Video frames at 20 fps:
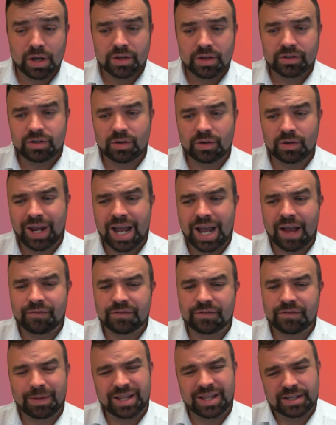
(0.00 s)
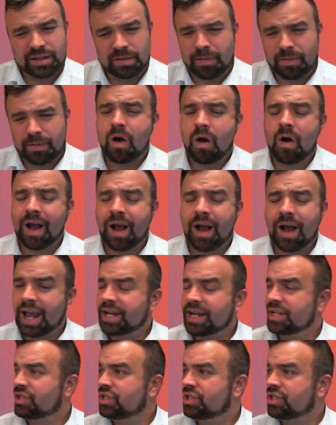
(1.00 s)
So we have to be this
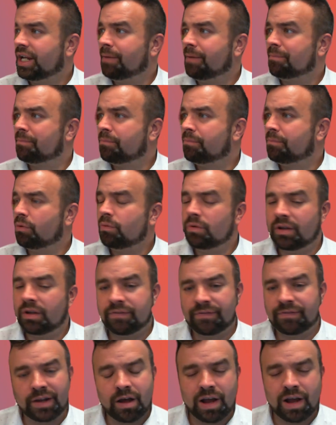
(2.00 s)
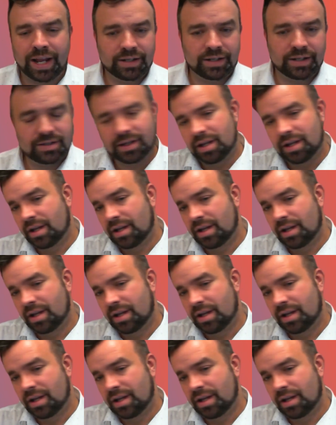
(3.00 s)
high-energy ball of light,